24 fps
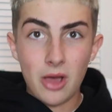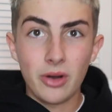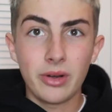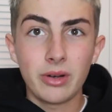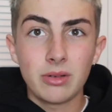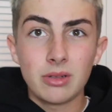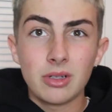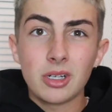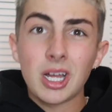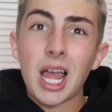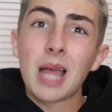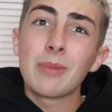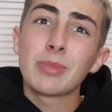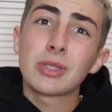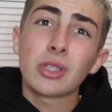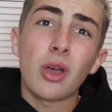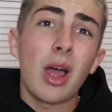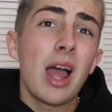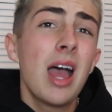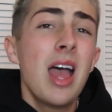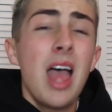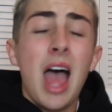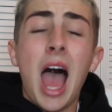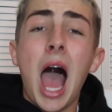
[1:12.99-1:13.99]
And
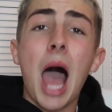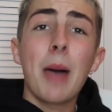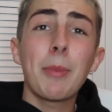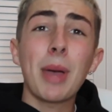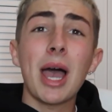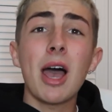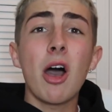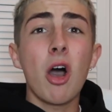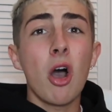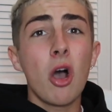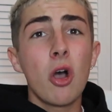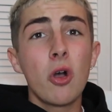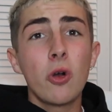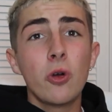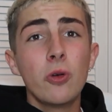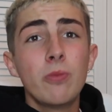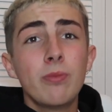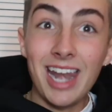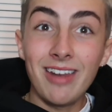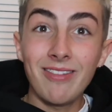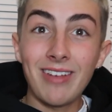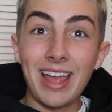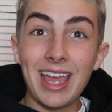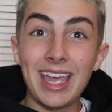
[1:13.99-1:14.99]
I'm at home.
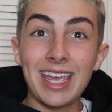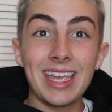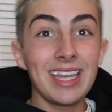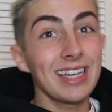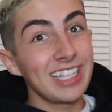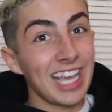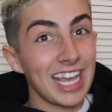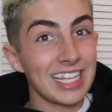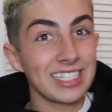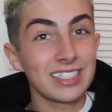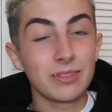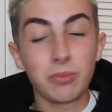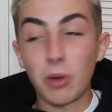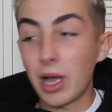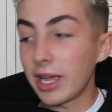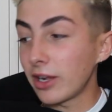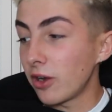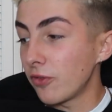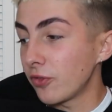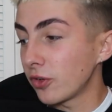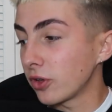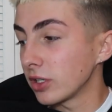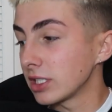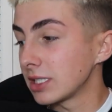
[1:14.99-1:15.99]
Anyway, yes, what I
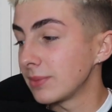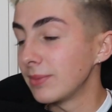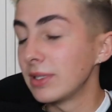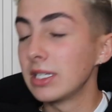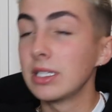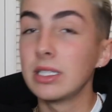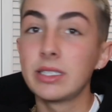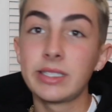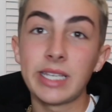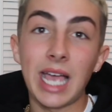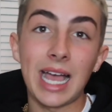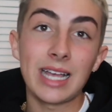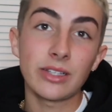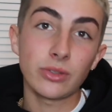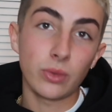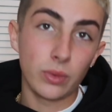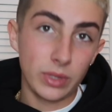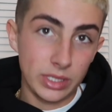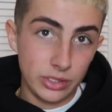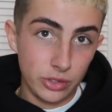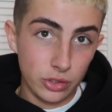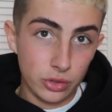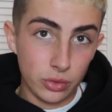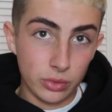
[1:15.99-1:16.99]
got for Christmas, as
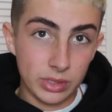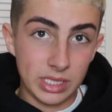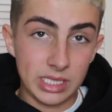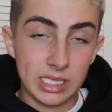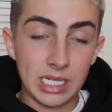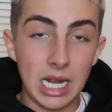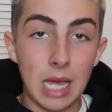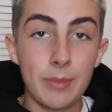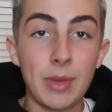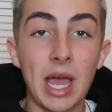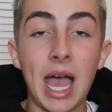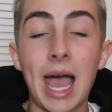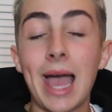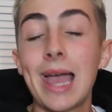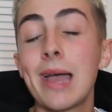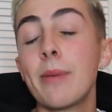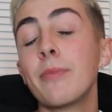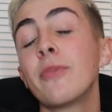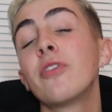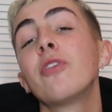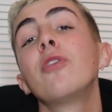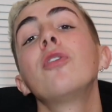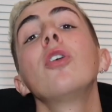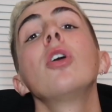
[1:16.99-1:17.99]
always, usual disclaimer, I
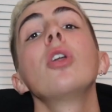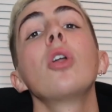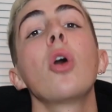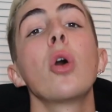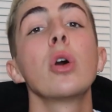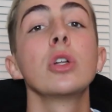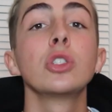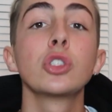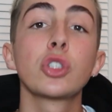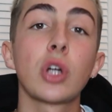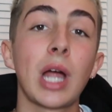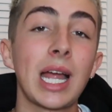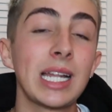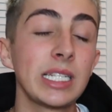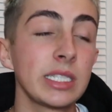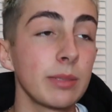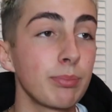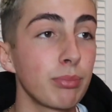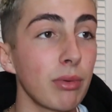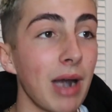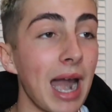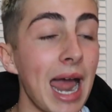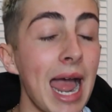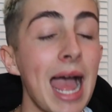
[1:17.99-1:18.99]
am full on trying to
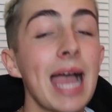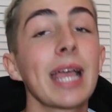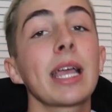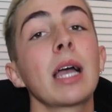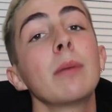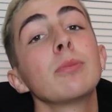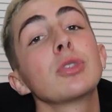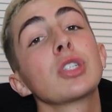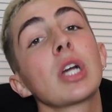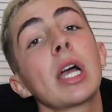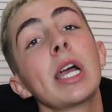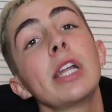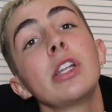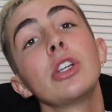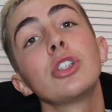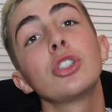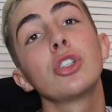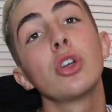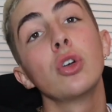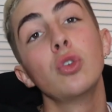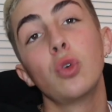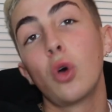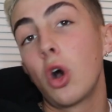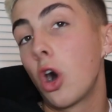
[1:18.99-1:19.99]
brag. I'm trying to
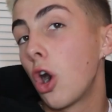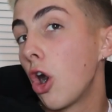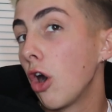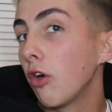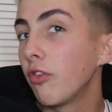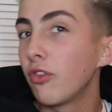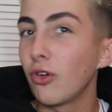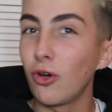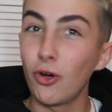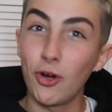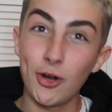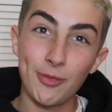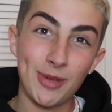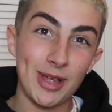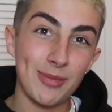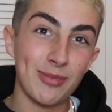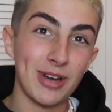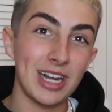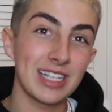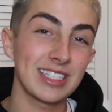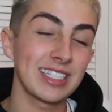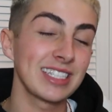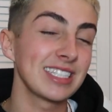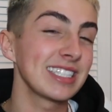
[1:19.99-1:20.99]
show off all my
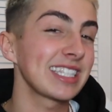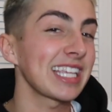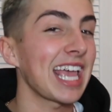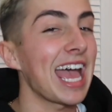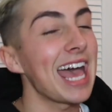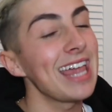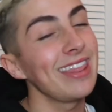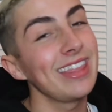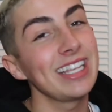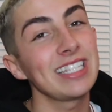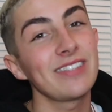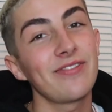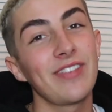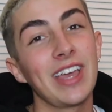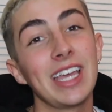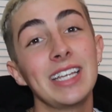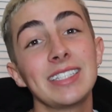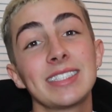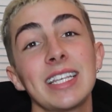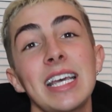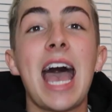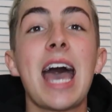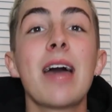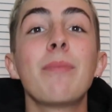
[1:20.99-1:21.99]
presents and this
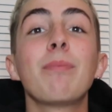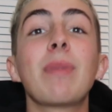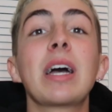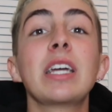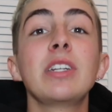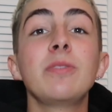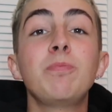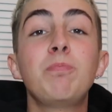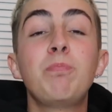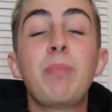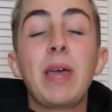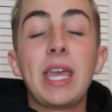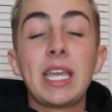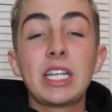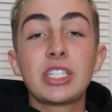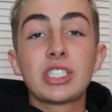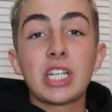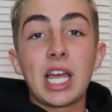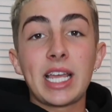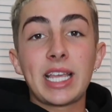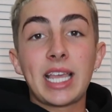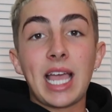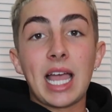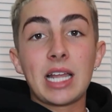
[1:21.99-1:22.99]
face and my big,
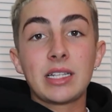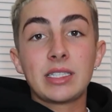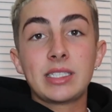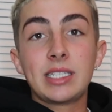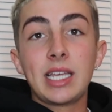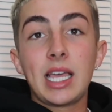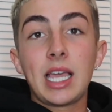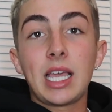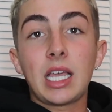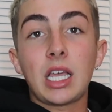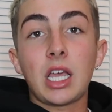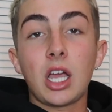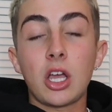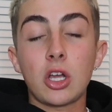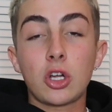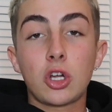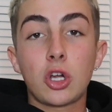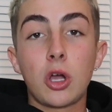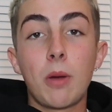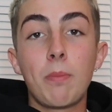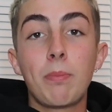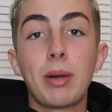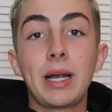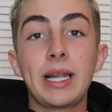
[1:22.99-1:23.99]
gigantic,
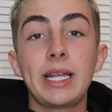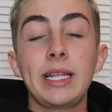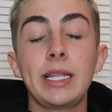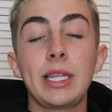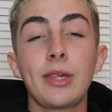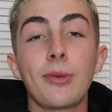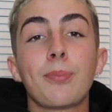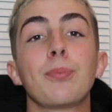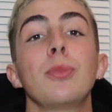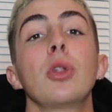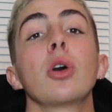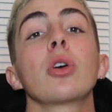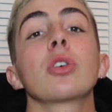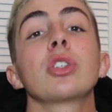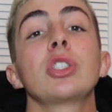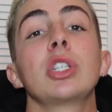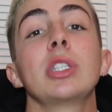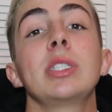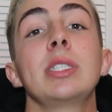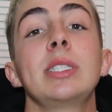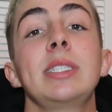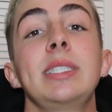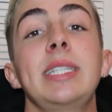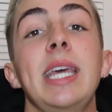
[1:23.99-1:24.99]
completely
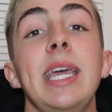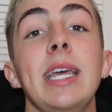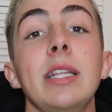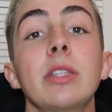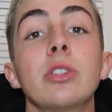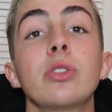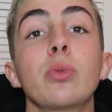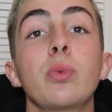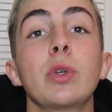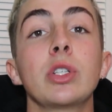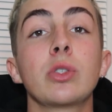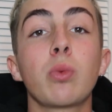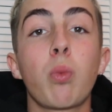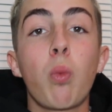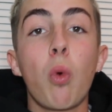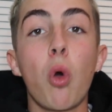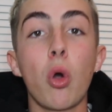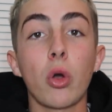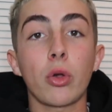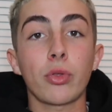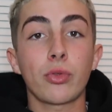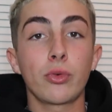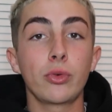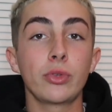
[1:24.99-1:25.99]
obnoxious tits which
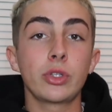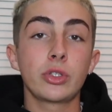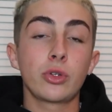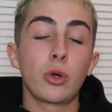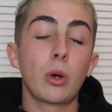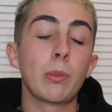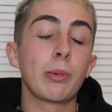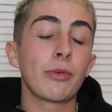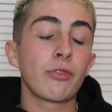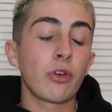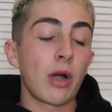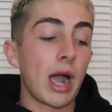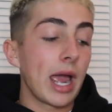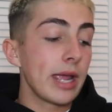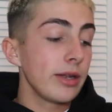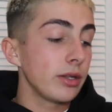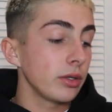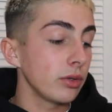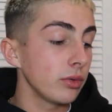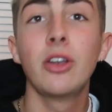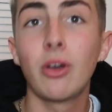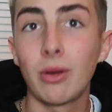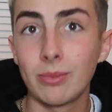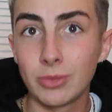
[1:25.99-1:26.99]
walk through the door before I
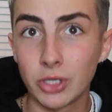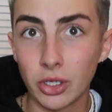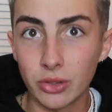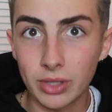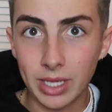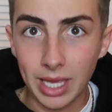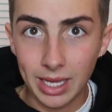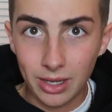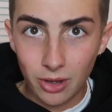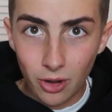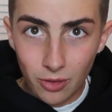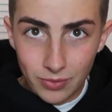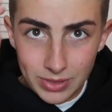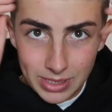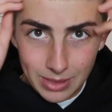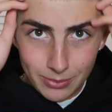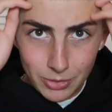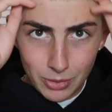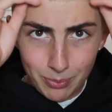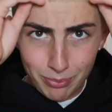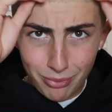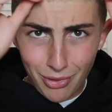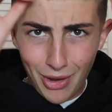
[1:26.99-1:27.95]
do. No, I'm joking. Obviously, I'm not